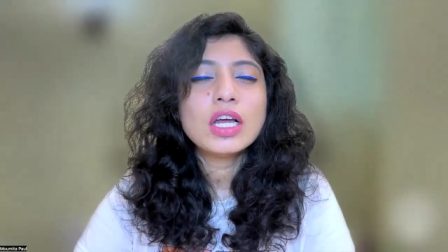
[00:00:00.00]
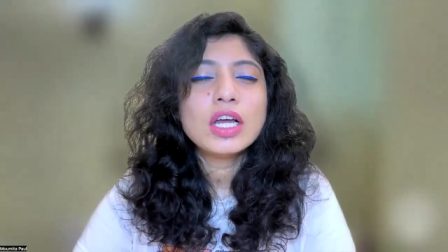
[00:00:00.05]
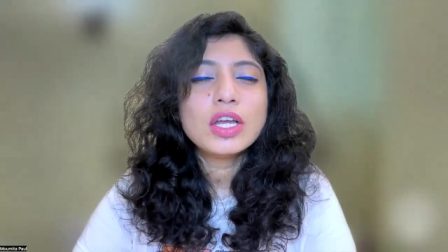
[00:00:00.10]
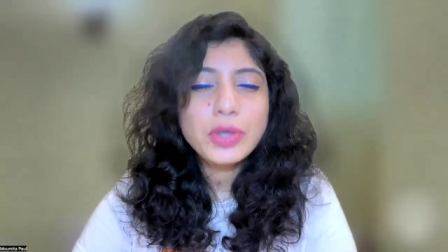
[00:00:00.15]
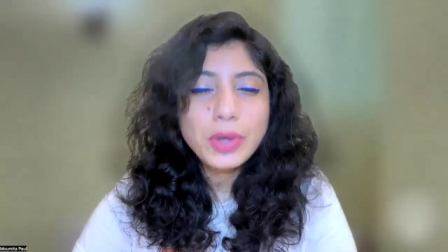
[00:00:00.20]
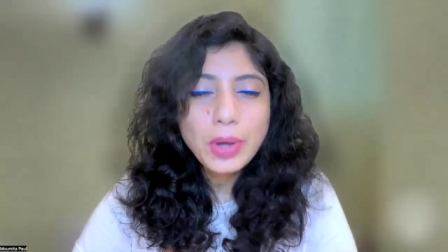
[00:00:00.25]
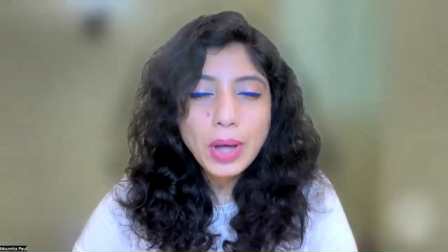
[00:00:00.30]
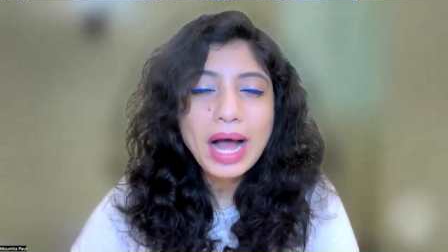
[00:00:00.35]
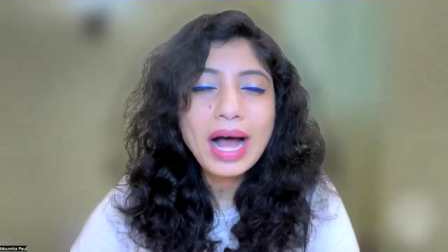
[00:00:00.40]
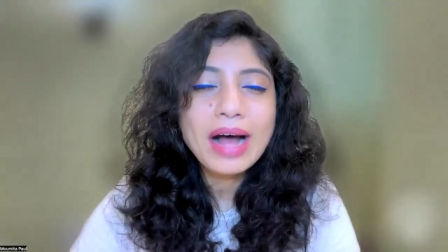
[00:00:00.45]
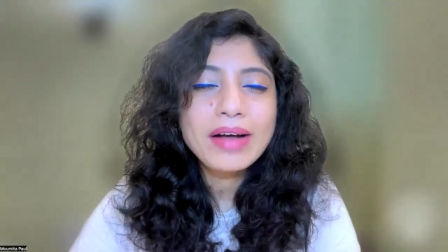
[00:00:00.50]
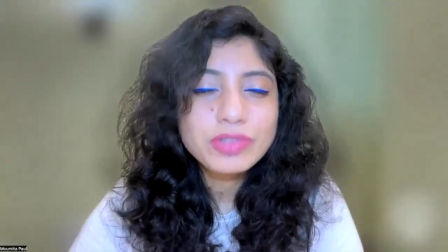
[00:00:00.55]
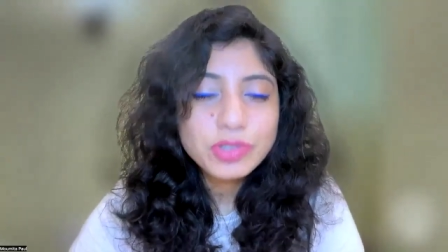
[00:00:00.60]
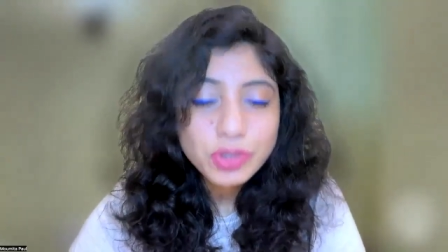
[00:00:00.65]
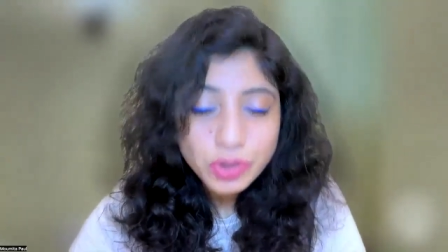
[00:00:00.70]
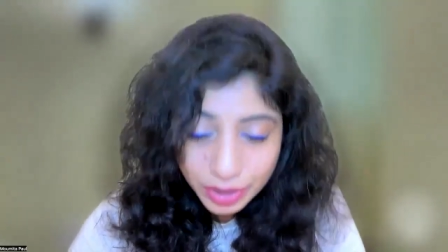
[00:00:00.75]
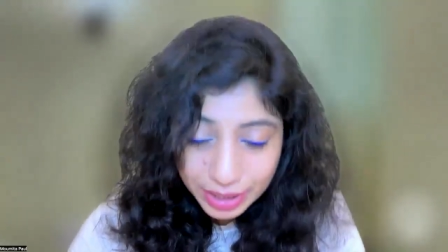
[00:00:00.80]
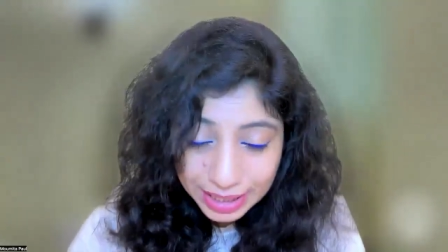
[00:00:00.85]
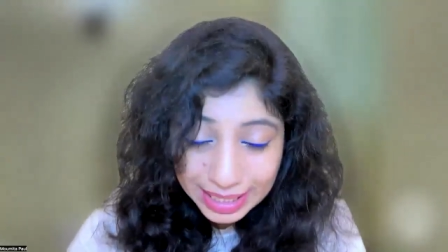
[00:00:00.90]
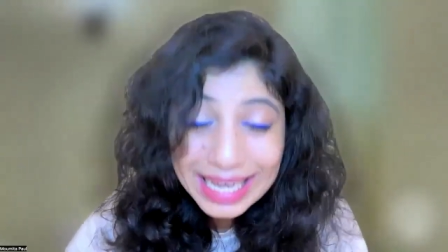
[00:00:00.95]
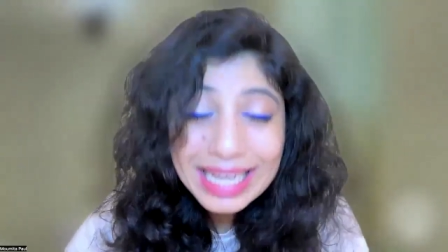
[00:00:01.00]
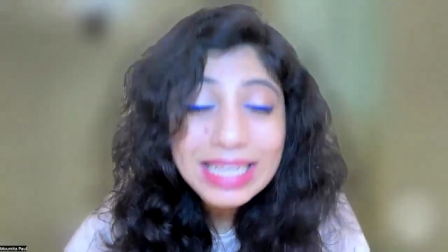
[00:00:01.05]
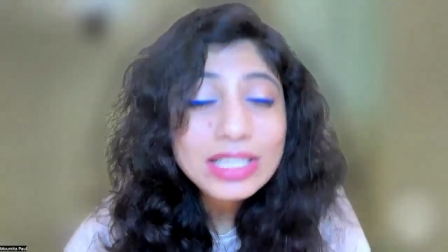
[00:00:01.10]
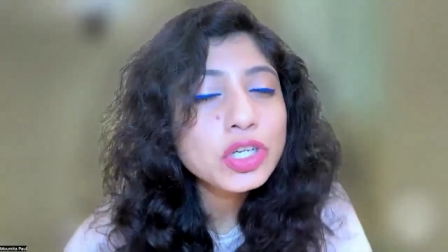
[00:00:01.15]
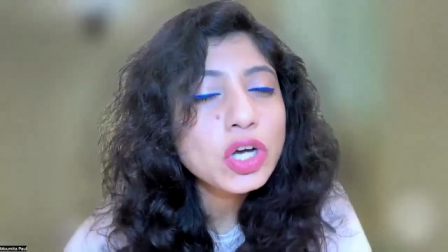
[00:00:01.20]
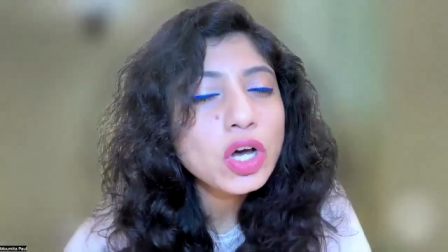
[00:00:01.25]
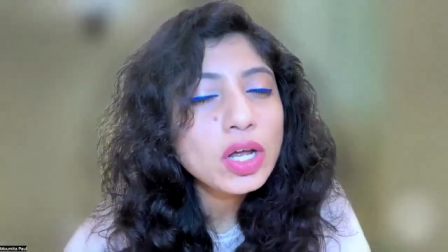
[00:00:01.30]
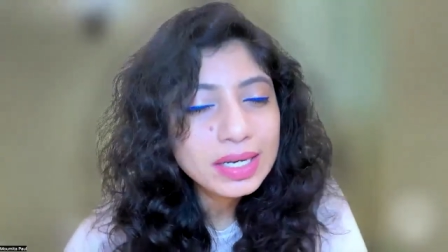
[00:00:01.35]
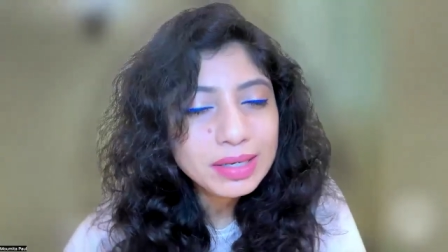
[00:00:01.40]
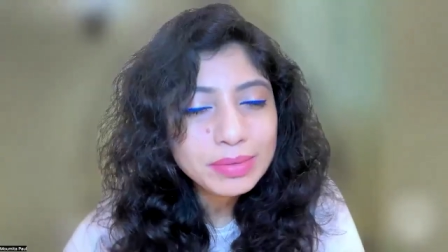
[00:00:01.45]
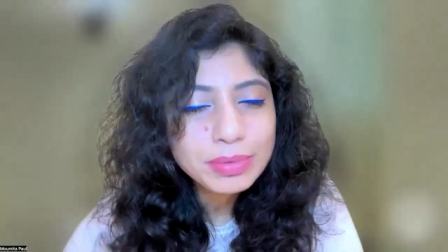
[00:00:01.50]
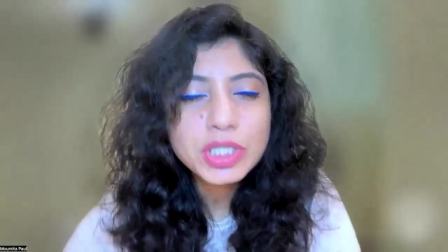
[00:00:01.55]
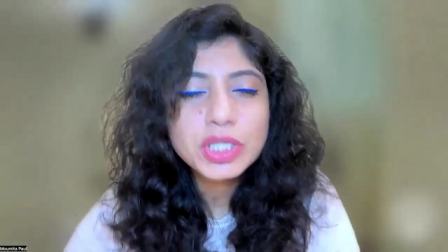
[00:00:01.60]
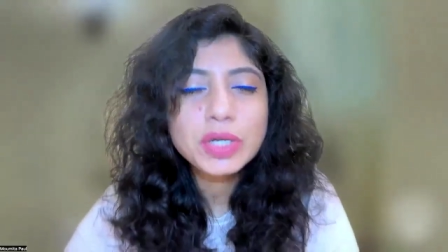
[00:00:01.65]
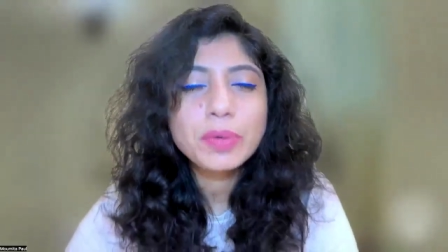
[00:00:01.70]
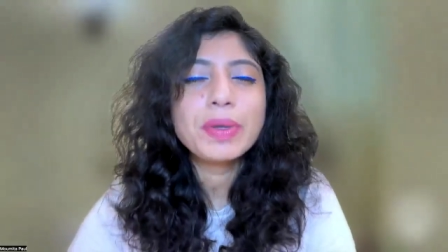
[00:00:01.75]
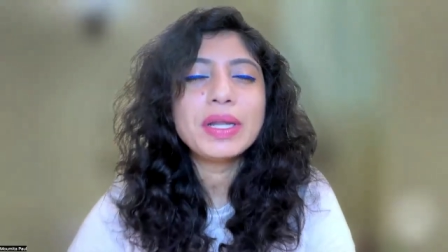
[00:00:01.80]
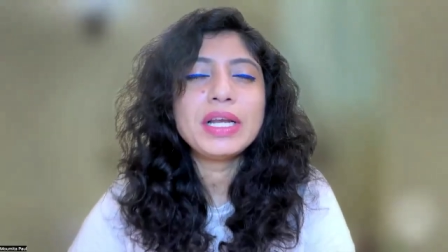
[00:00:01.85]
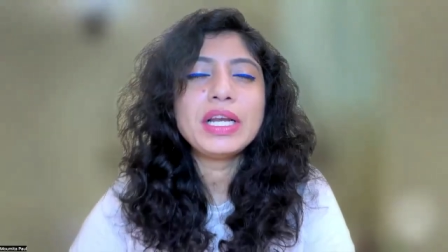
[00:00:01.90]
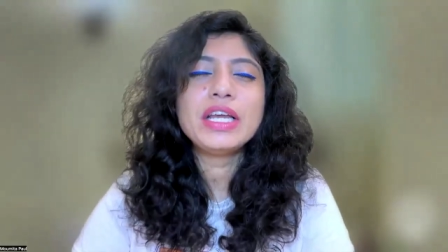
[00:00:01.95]
You have to release your
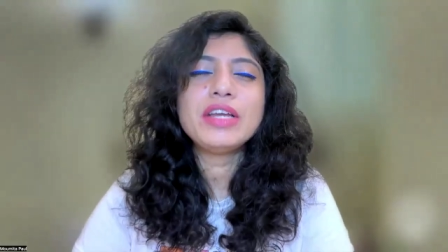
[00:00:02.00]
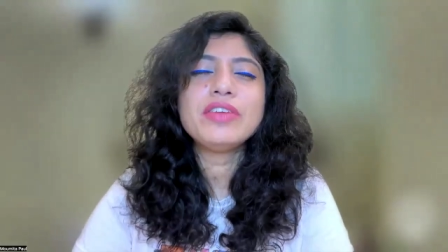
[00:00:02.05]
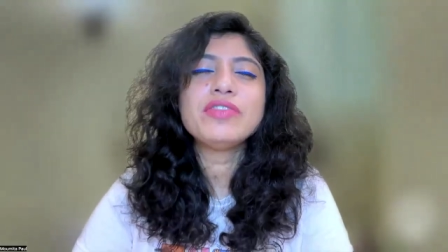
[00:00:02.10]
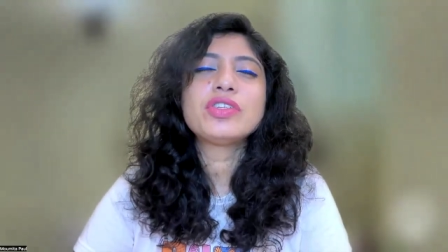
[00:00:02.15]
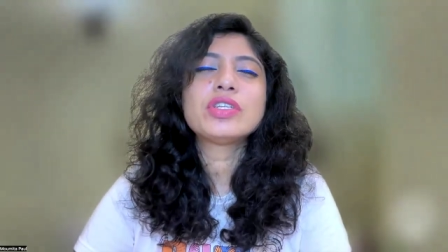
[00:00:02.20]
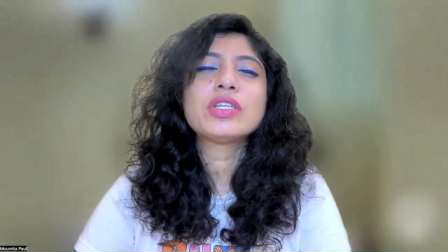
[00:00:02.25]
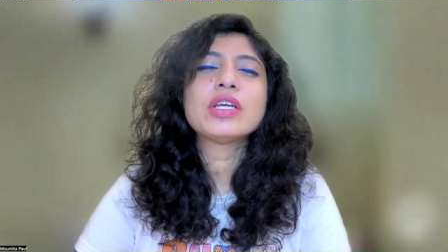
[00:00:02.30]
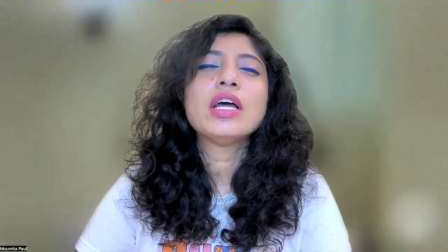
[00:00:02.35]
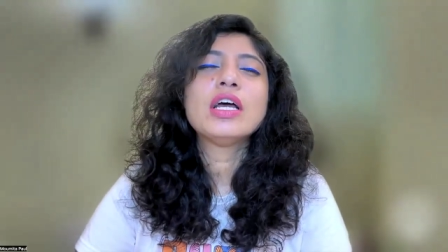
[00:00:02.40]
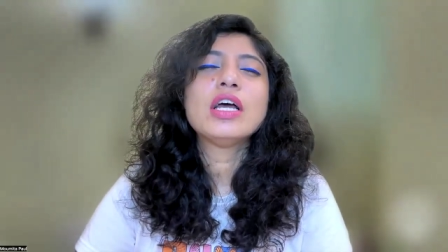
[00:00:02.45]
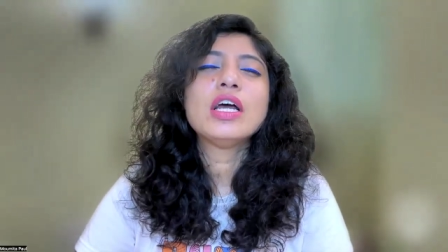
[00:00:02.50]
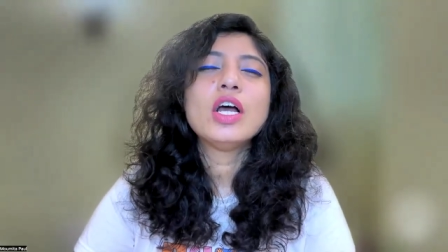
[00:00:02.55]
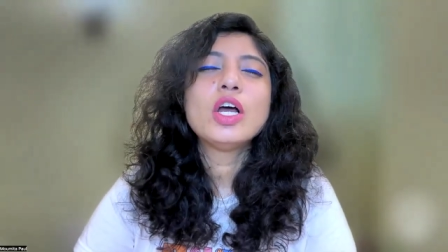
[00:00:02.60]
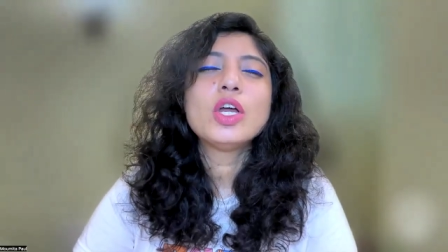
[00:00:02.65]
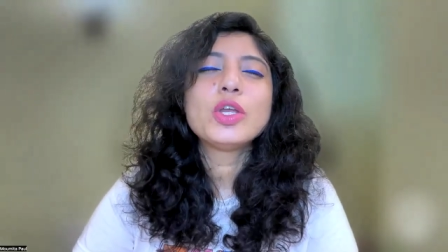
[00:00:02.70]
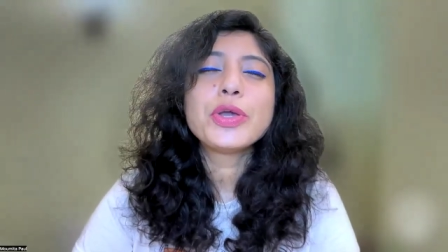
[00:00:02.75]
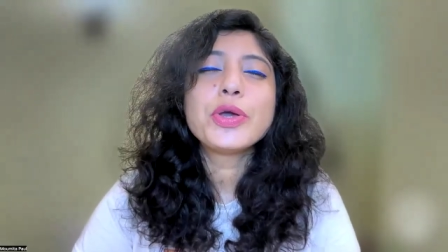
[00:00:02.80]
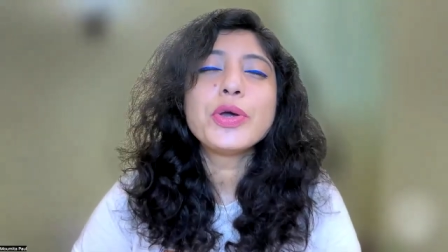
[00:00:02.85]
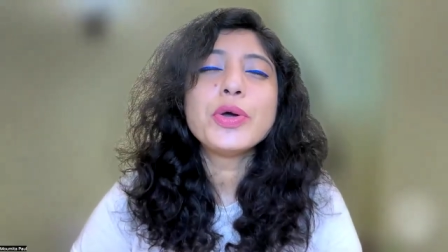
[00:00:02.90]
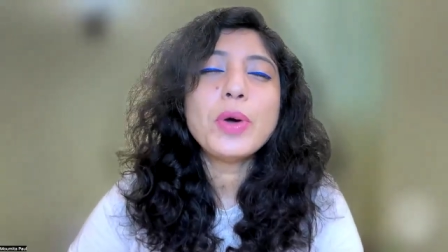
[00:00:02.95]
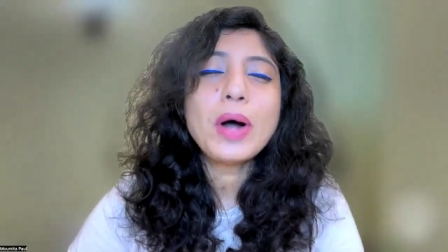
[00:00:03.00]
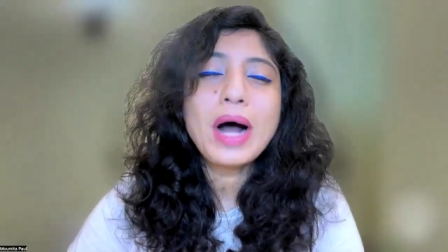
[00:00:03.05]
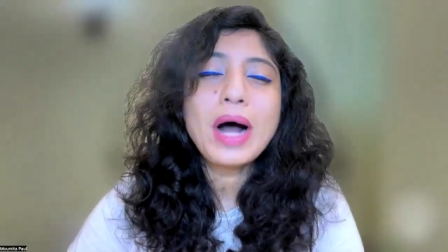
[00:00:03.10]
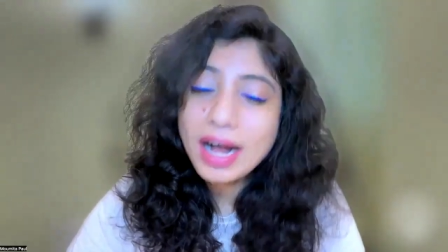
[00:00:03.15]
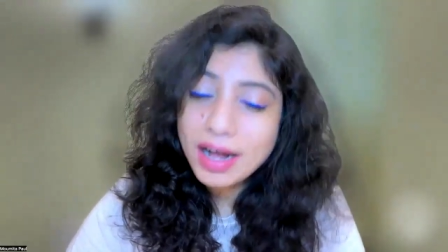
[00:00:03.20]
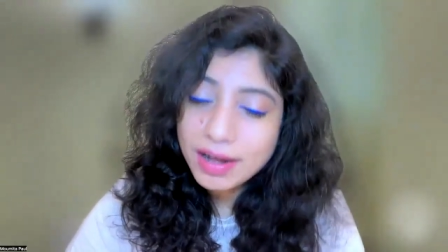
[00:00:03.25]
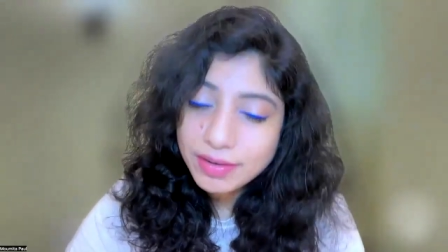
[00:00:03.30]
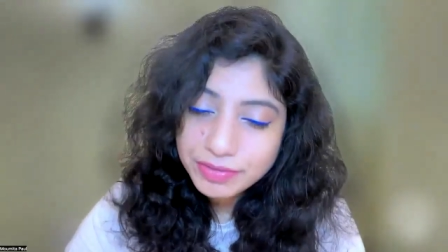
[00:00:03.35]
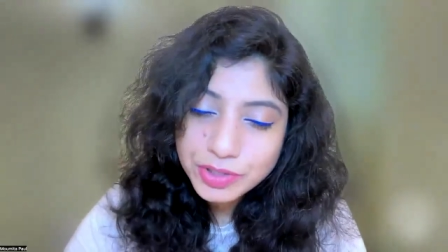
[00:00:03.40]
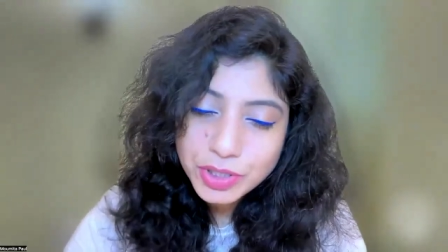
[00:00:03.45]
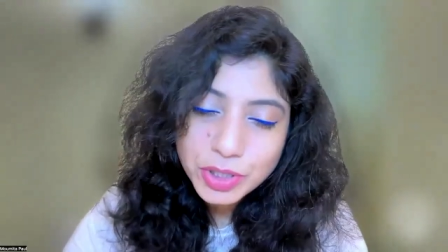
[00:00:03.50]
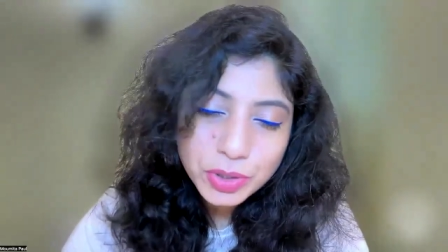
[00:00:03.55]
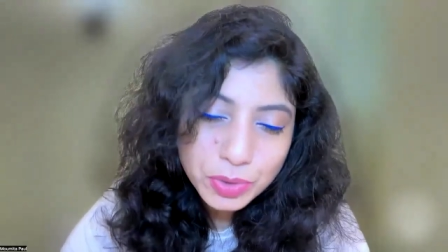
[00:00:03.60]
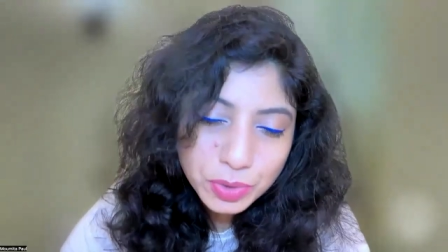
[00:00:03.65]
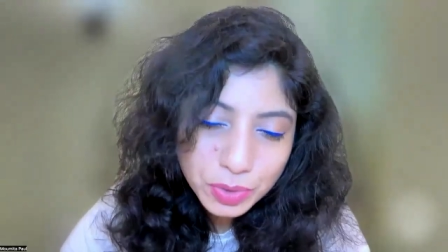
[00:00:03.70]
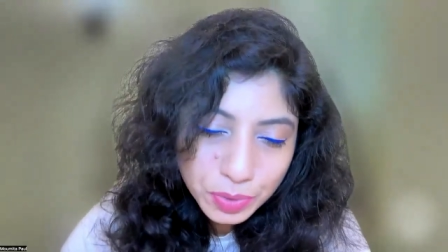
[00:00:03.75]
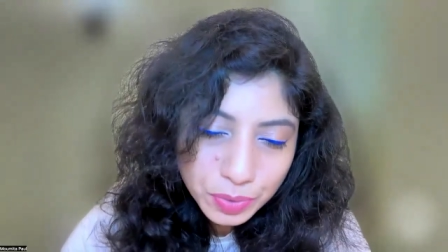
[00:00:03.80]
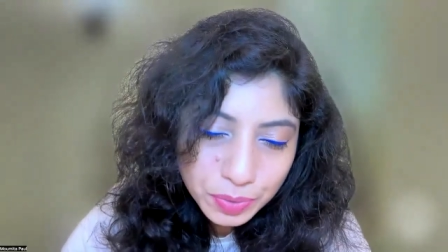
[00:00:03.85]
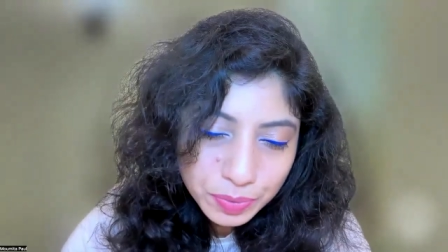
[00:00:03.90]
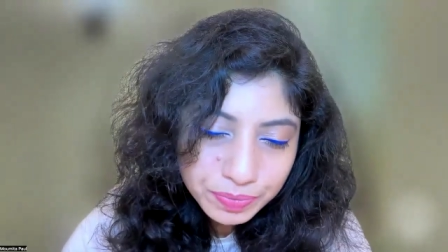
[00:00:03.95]
limiting beliefs. You have
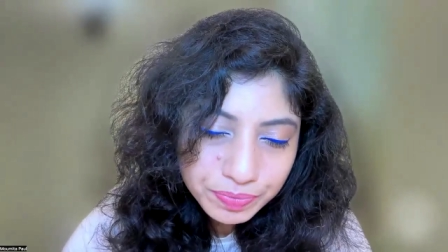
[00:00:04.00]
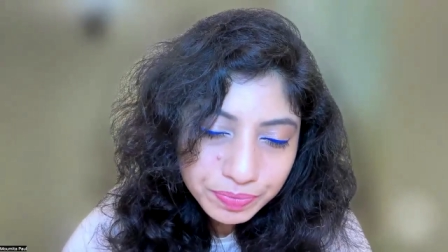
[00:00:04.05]
to